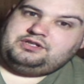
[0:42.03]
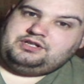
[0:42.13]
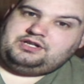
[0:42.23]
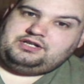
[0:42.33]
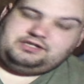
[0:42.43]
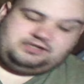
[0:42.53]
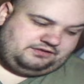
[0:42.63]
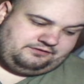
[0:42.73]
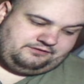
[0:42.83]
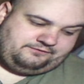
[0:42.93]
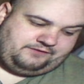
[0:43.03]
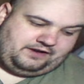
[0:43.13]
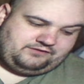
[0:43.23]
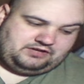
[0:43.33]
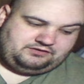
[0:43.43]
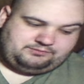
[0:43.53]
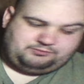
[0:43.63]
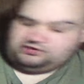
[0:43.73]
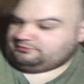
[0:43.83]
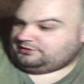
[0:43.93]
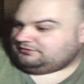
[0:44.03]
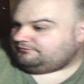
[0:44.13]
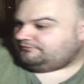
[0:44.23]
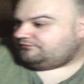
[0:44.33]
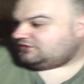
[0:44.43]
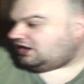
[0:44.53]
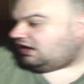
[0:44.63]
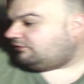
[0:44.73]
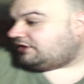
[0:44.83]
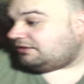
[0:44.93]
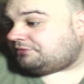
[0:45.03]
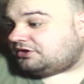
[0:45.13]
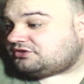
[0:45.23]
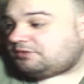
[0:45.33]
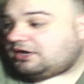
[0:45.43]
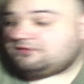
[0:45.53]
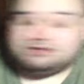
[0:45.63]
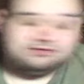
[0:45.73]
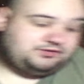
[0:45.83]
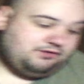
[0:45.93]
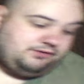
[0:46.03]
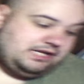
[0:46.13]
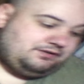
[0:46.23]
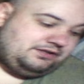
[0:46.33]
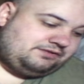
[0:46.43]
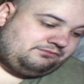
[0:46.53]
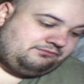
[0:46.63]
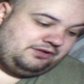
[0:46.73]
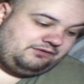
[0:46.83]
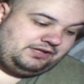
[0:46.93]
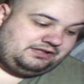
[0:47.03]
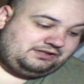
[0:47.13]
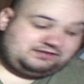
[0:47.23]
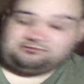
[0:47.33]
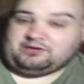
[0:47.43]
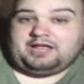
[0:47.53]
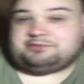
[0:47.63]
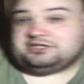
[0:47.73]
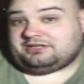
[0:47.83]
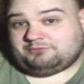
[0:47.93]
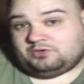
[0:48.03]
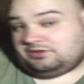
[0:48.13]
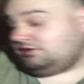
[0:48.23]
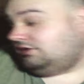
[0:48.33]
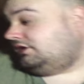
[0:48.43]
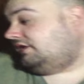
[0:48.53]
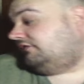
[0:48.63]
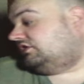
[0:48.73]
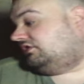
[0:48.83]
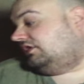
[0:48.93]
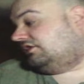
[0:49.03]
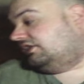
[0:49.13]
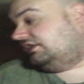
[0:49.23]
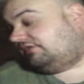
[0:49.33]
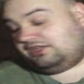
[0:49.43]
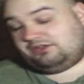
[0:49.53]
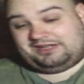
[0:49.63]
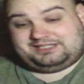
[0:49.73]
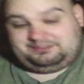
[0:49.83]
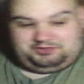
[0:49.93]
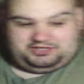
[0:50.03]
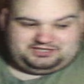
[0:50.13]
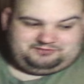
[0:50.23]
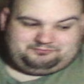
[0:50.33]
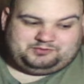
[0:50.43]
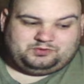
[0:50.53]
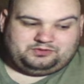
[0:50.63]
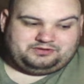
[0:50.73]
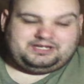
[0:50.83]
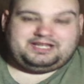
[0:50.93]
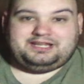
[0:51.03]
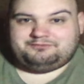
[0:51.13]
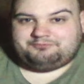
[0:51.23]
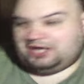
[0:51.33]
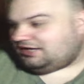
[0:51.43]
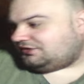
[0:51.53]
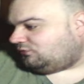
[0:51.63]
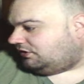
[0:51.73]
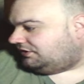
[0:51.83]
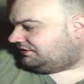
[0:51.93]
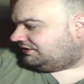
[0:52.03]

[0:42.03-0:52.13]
$5 plus shipping. We got a bunch of Power Rangers going out this week. This is why I picked up more. You saw yesterday's video. I did pick up more in box ones,